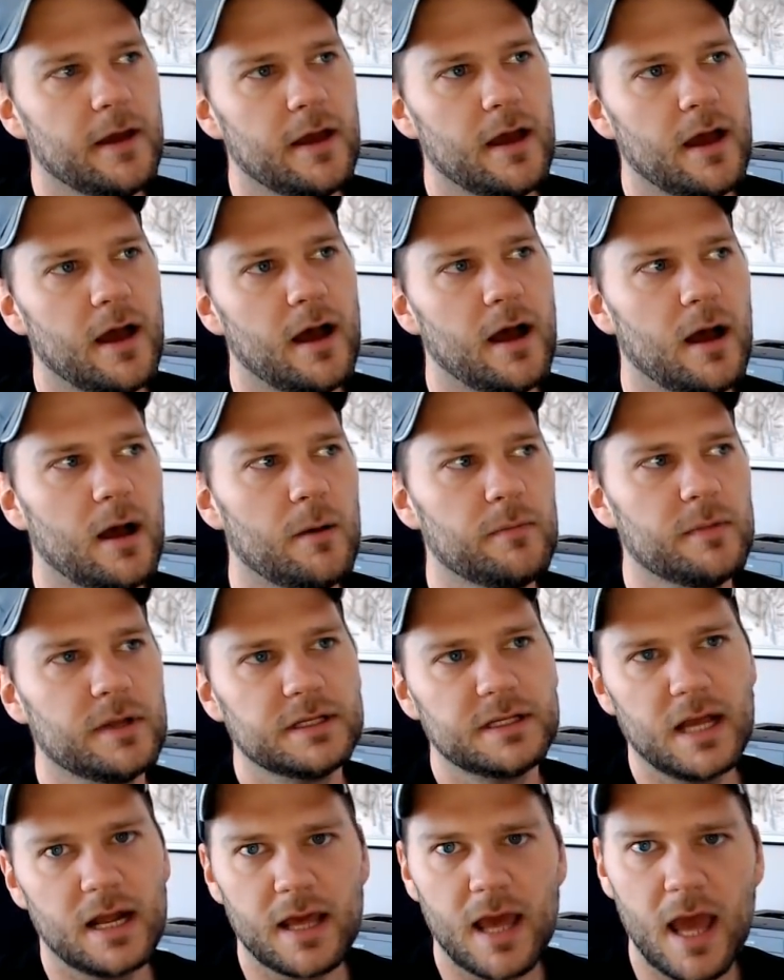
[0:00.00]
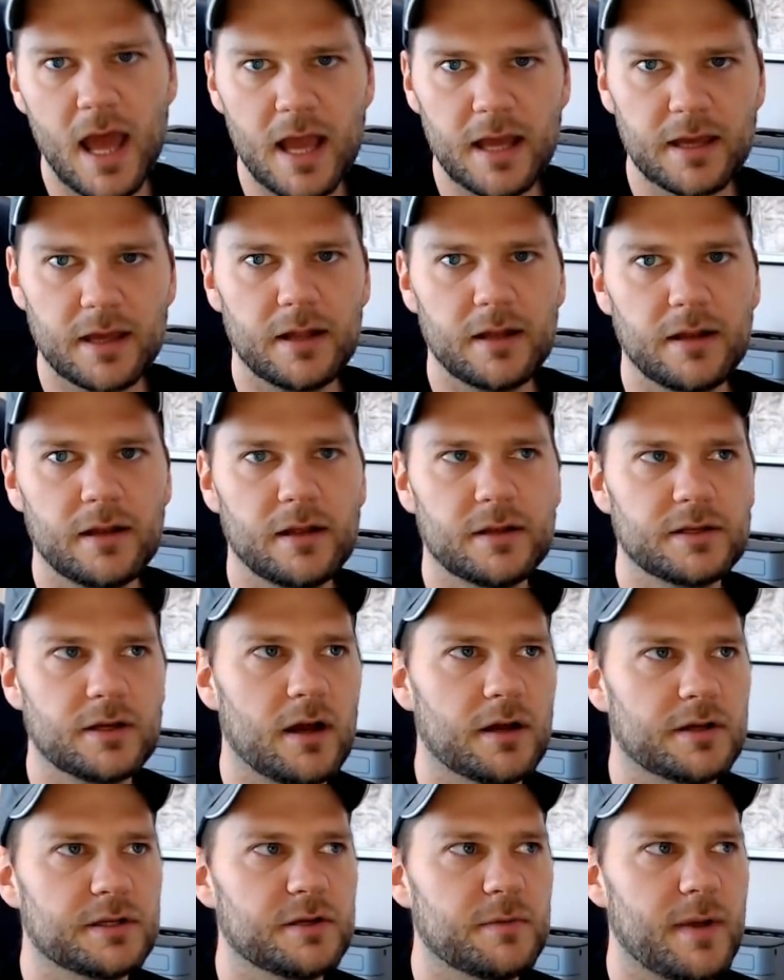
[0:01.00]
Um, Danny Akin
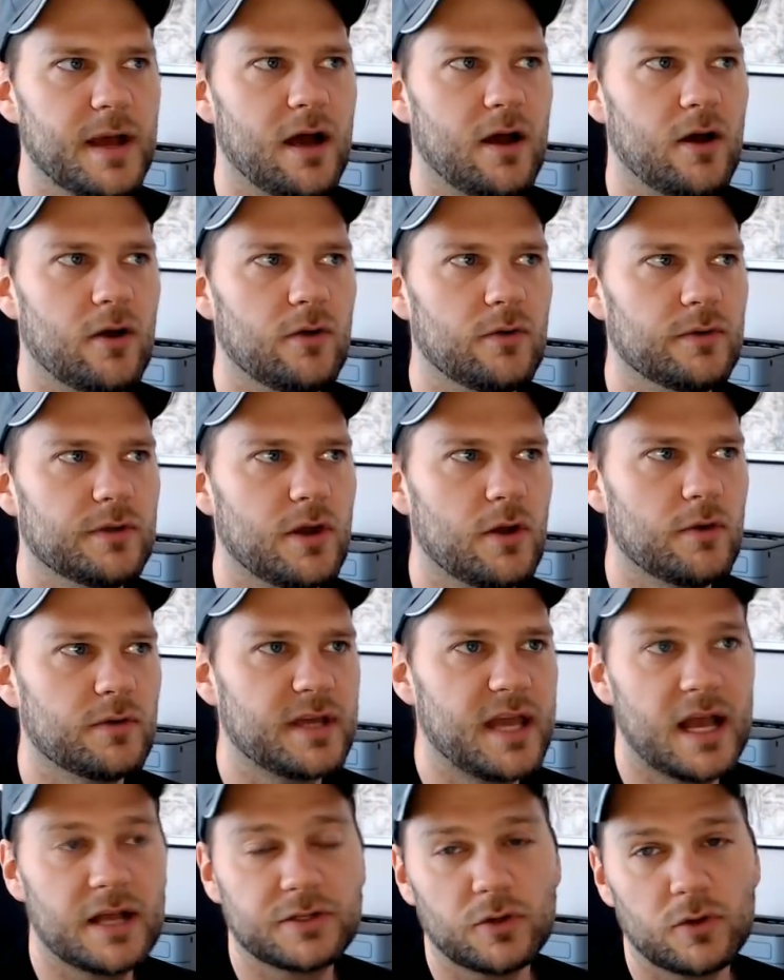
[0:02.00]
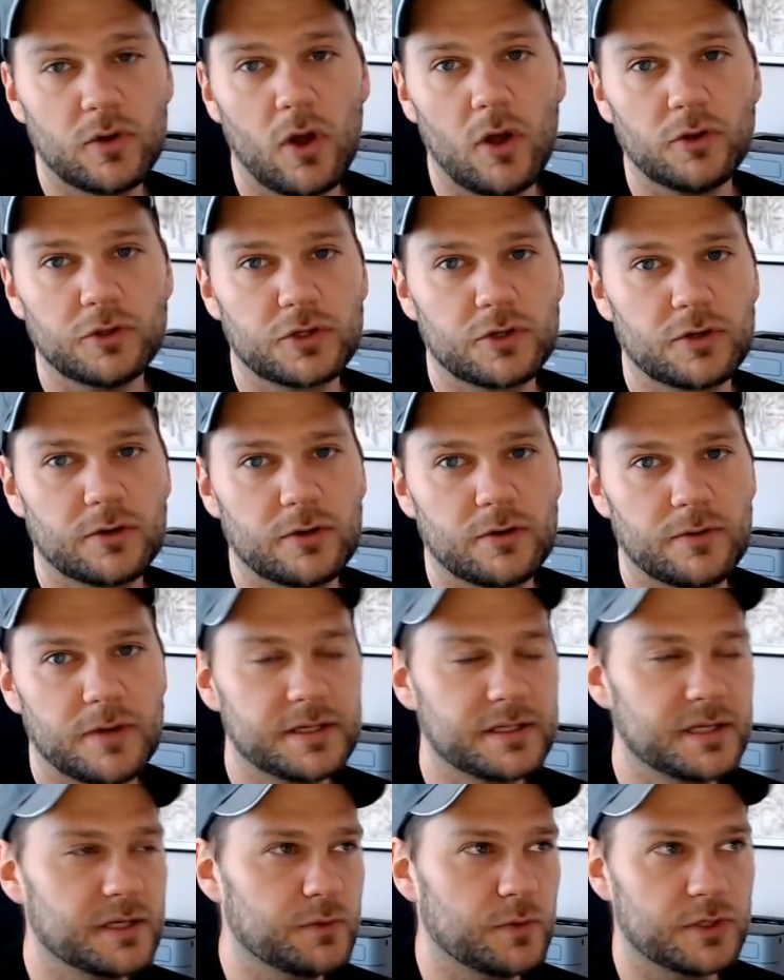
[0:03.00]
talks about, you know, cancel culture, he
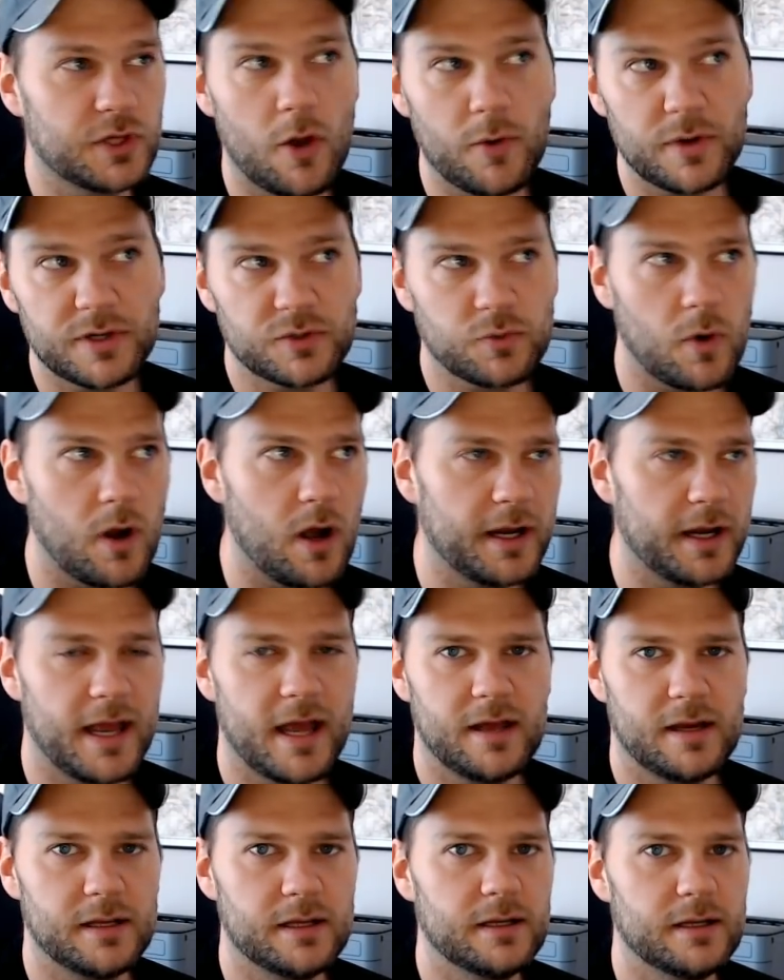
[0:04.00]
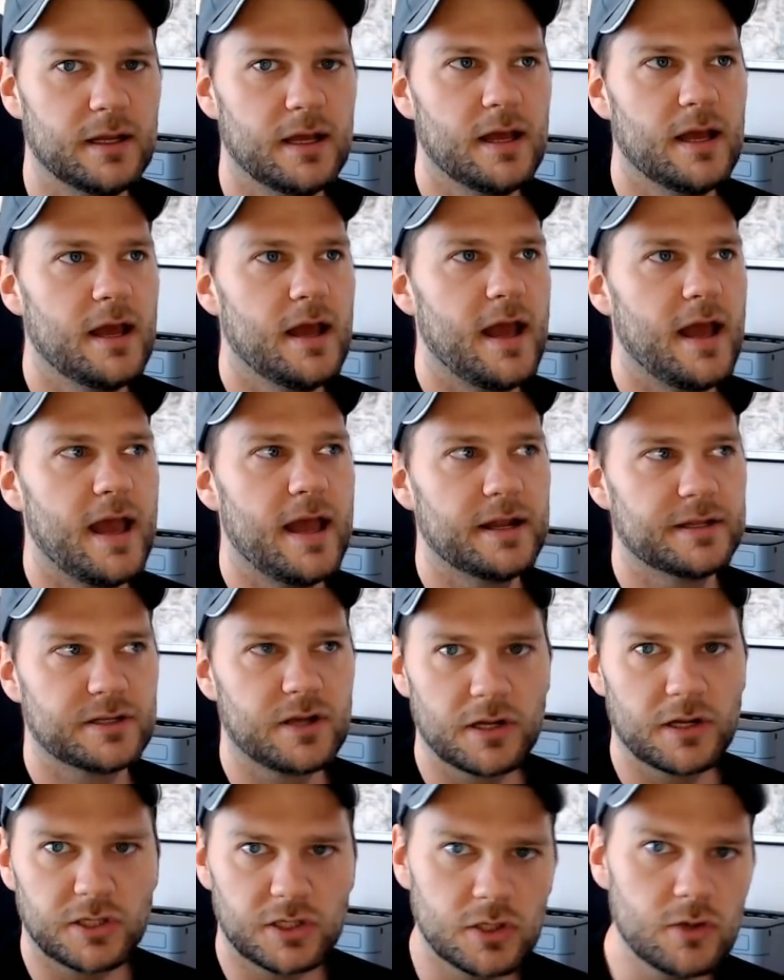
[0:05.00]
says, was always wrongheaded and it's
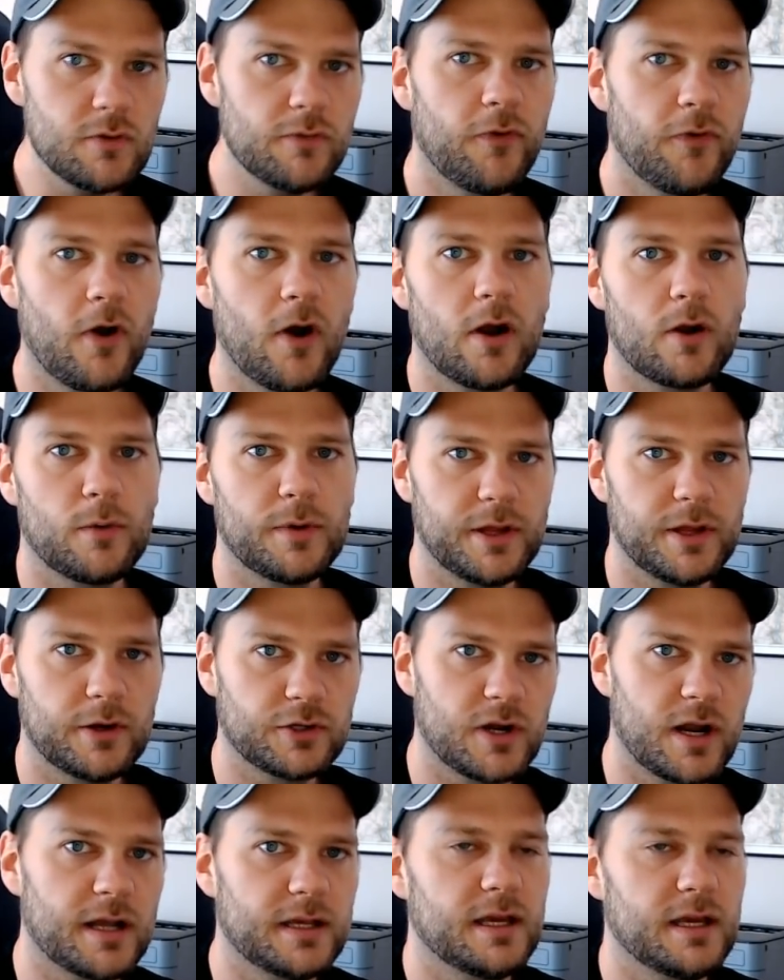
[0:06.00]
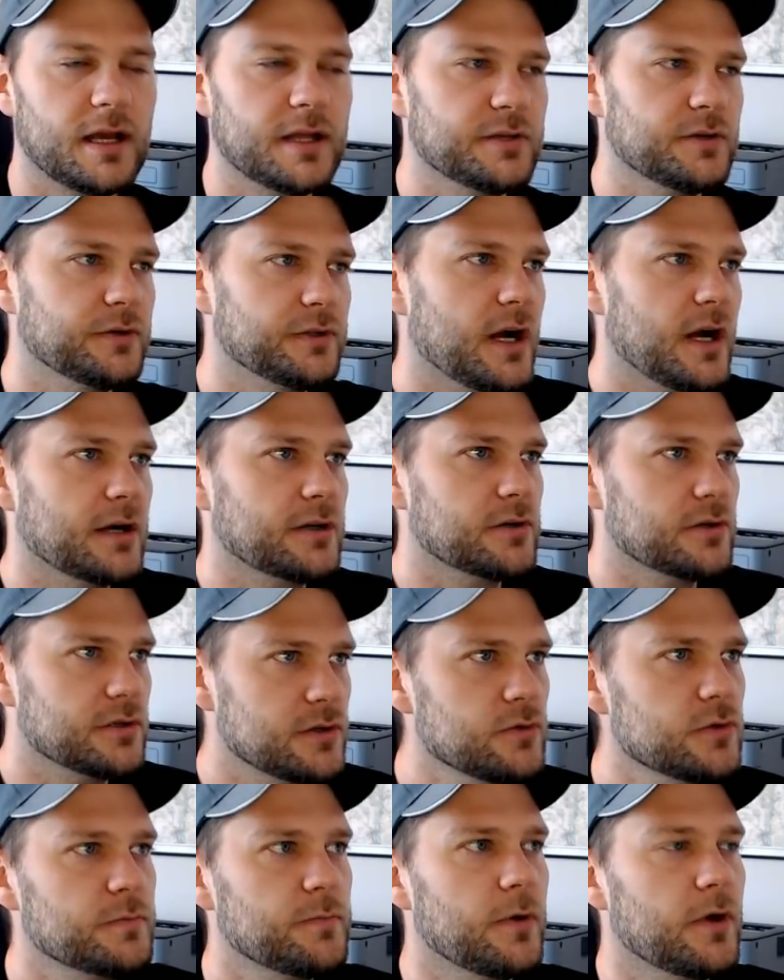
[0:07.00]
gone too far when they're trying to cancel Dr.
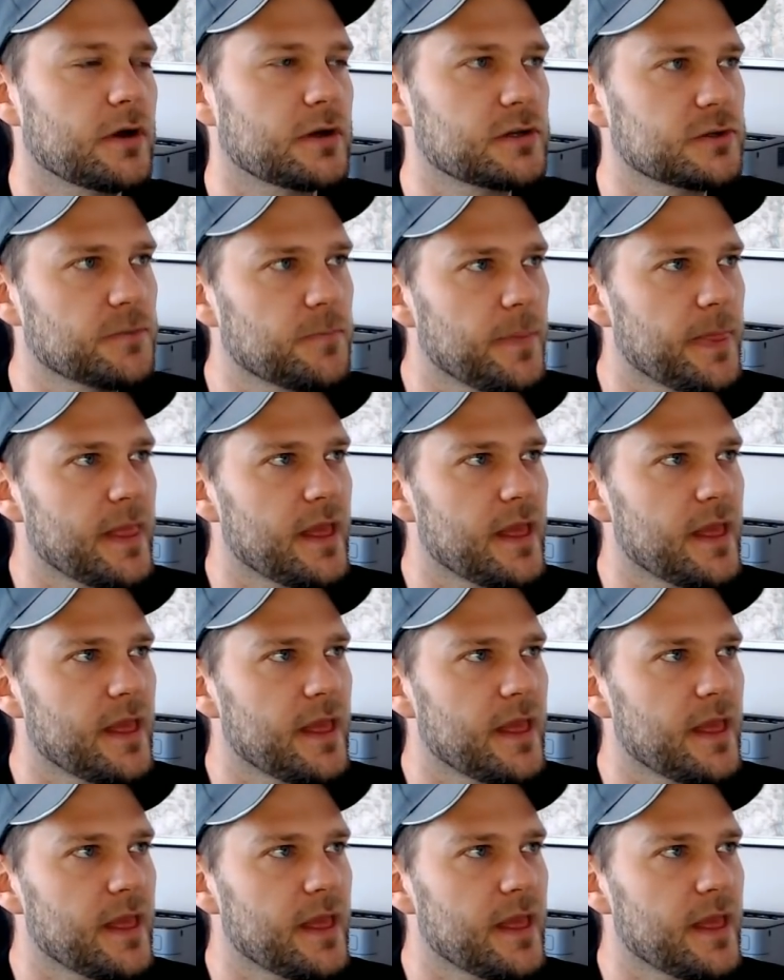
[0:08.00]
Seuss books.